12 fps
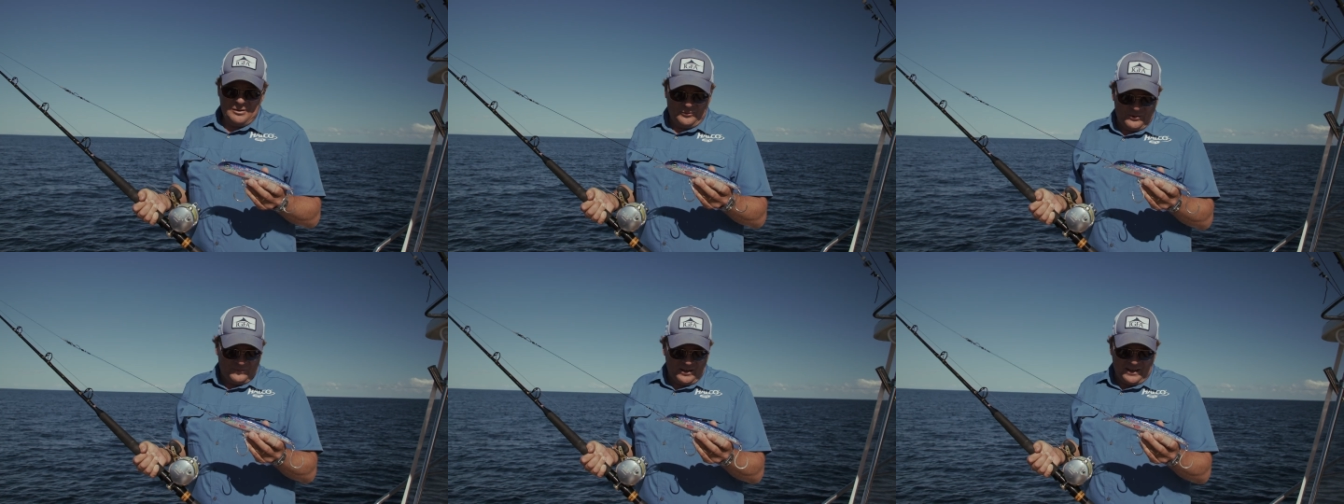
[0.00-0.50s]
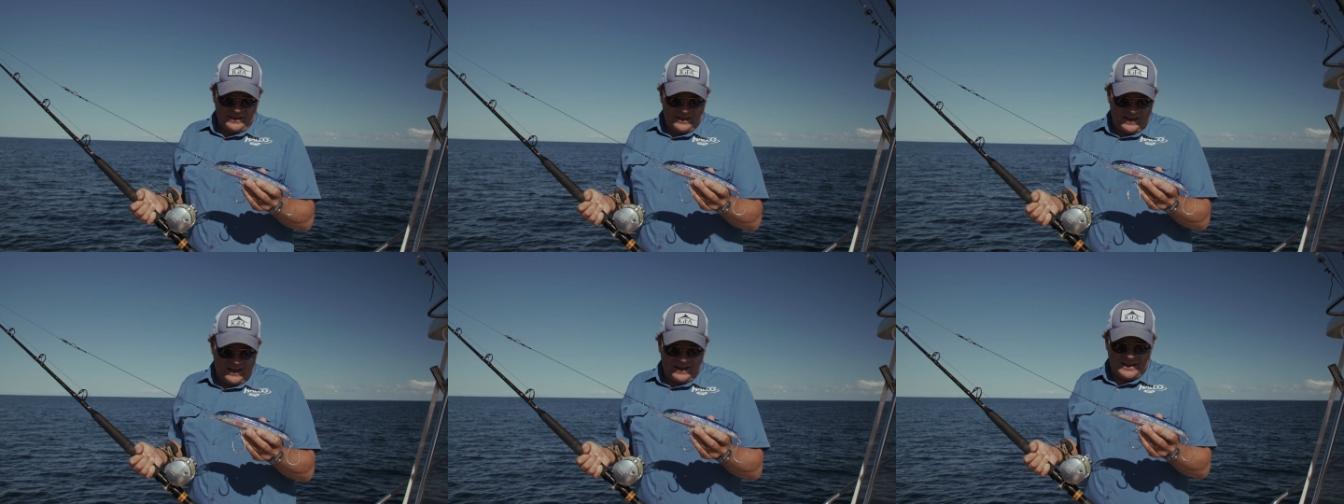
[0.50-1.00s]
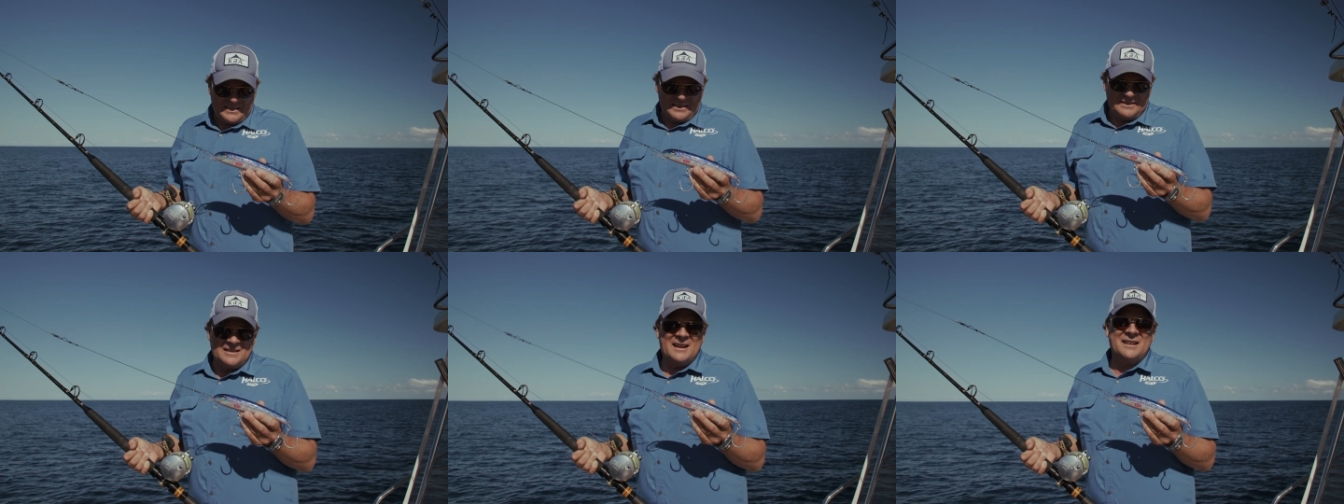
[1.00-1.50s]
15 years
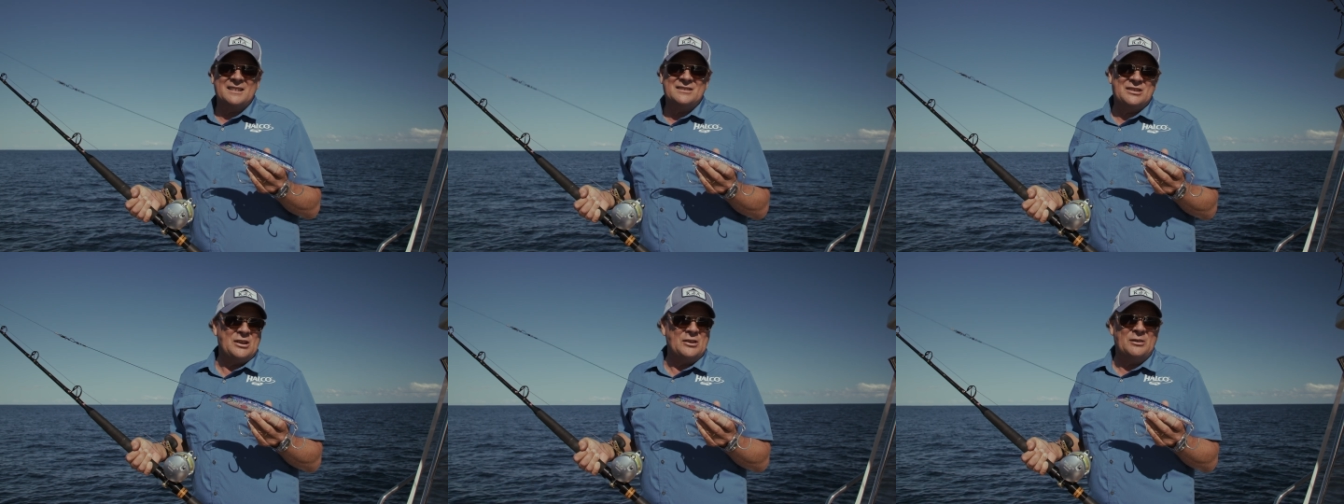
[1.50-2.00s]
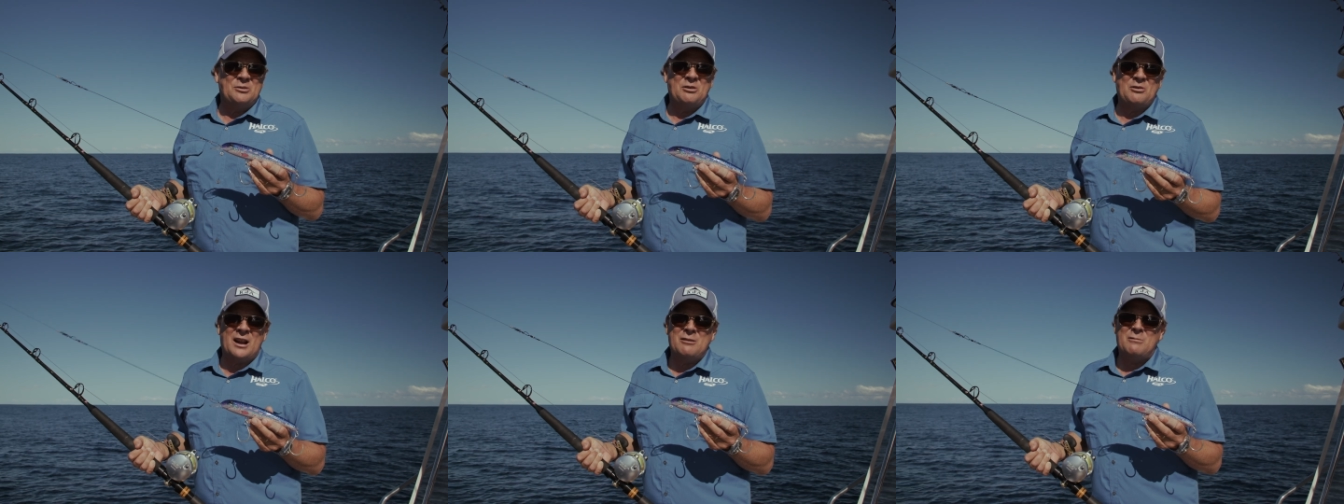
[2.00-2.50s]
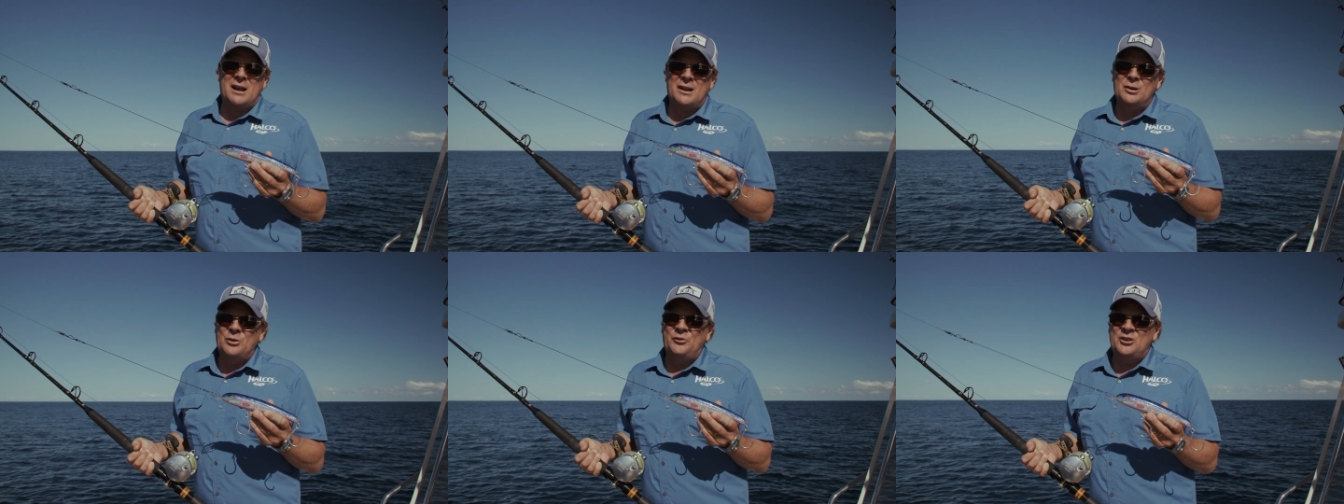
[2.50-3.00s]
and can turn on to great
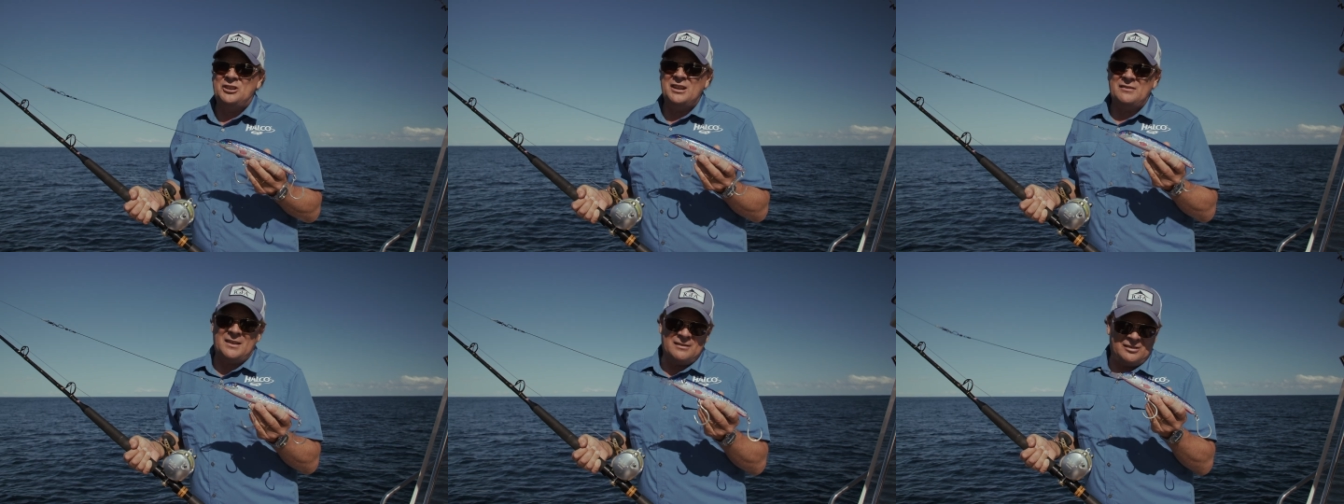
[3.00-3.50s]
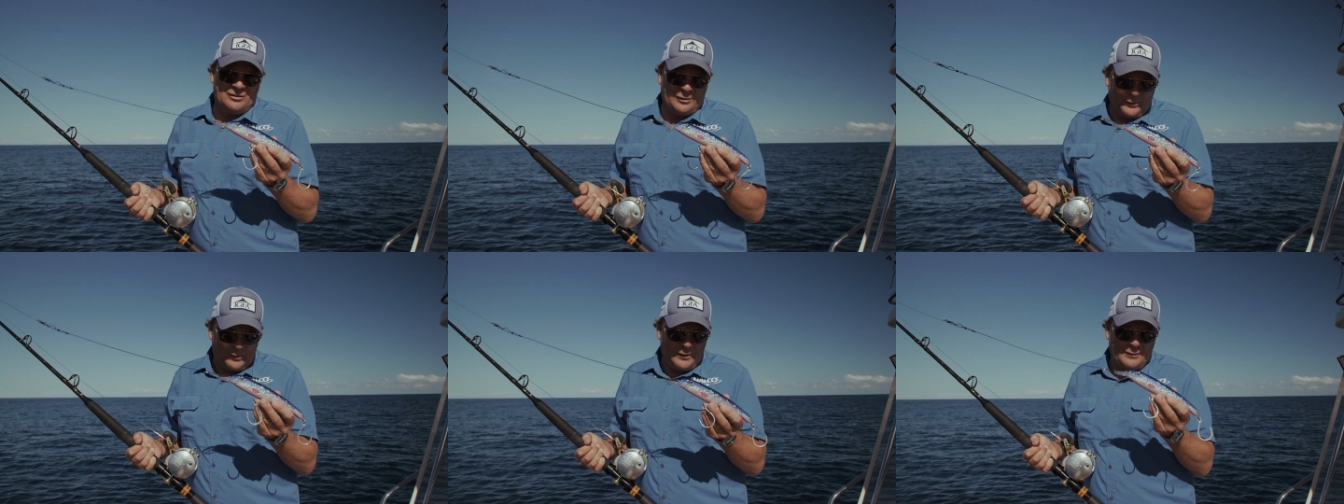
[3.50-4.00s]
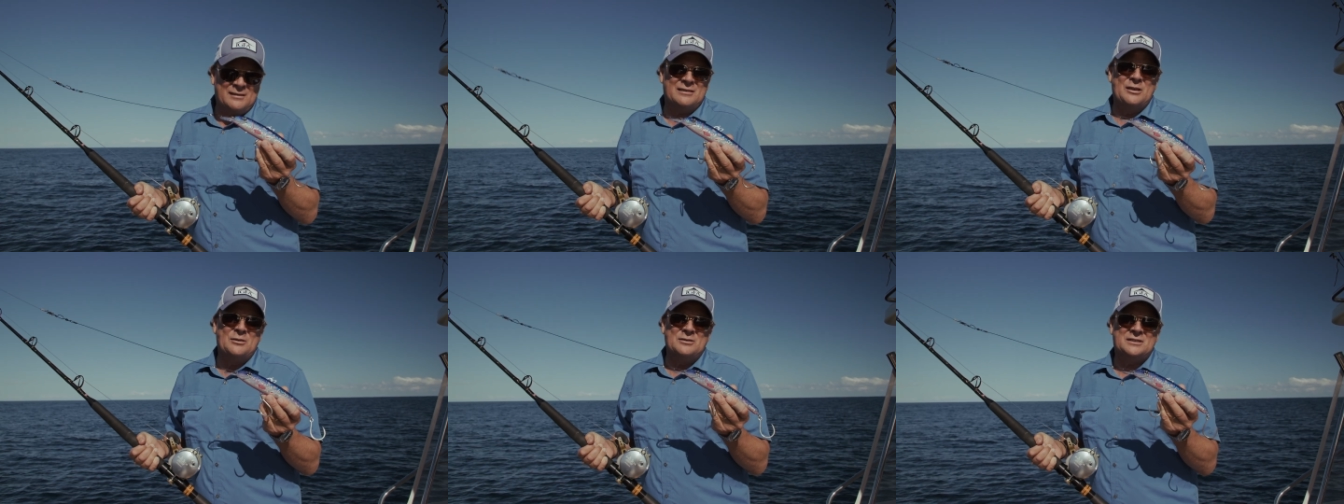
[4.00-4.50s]
wahoo fishing, and that's the sort of thing this
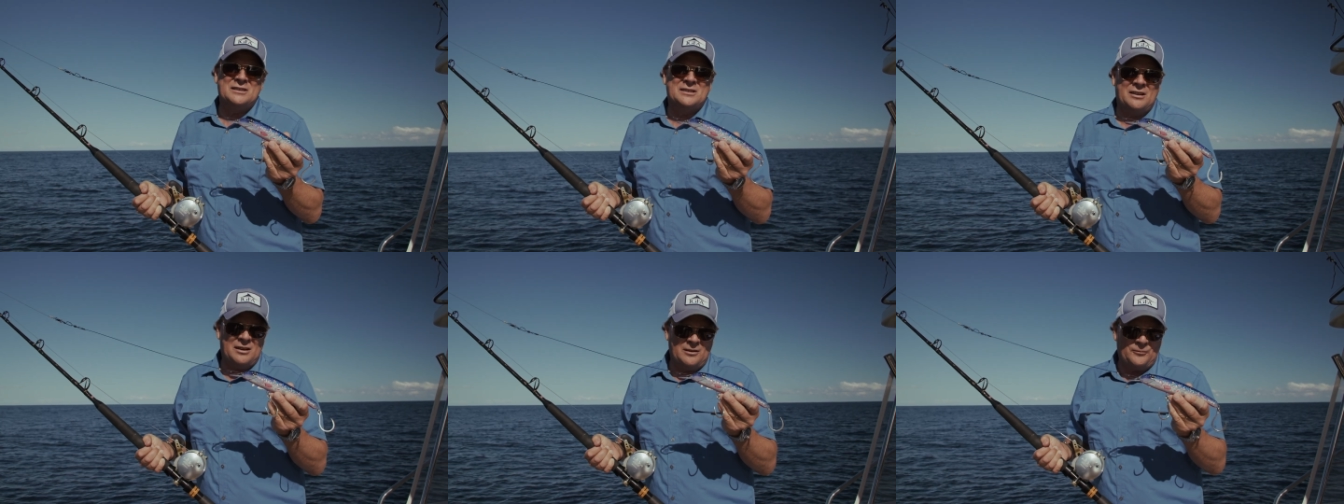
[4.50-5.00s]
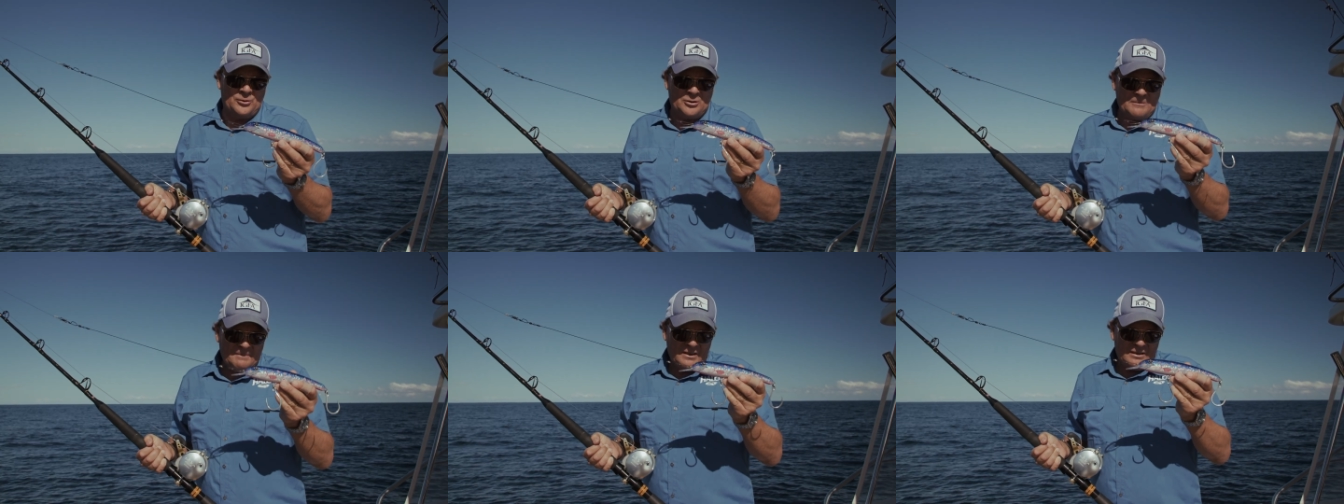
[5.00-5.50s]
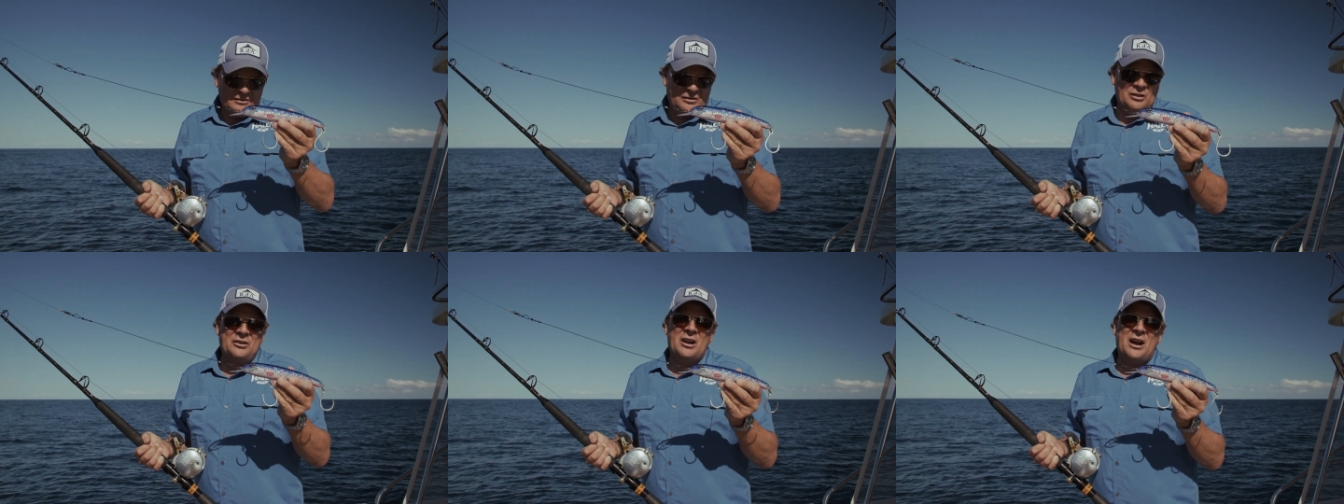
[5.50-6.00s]
lure is designed for. It's
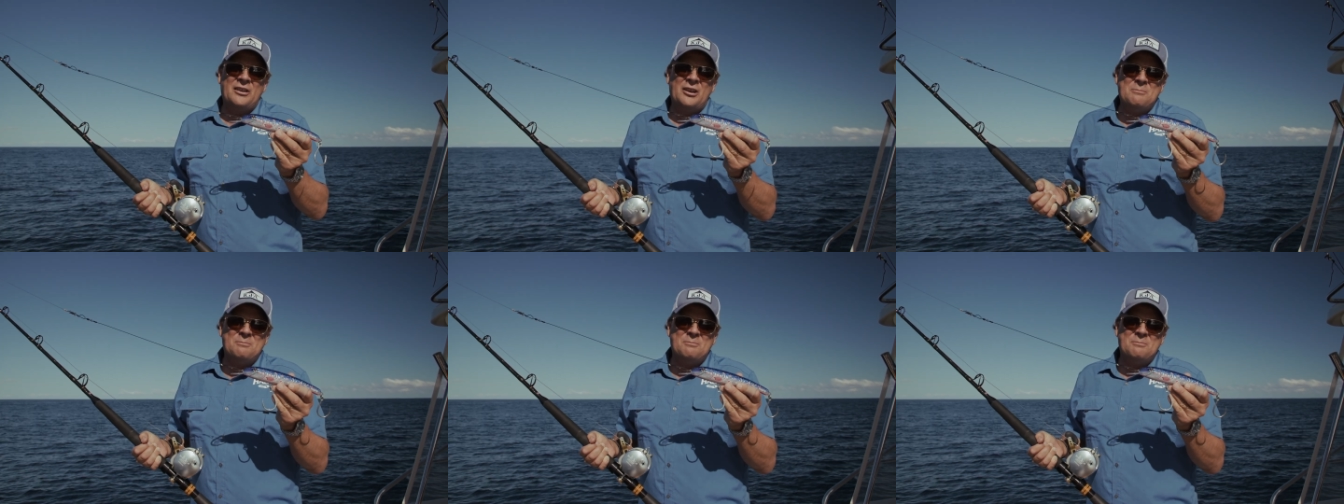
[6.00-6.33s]
got 9.0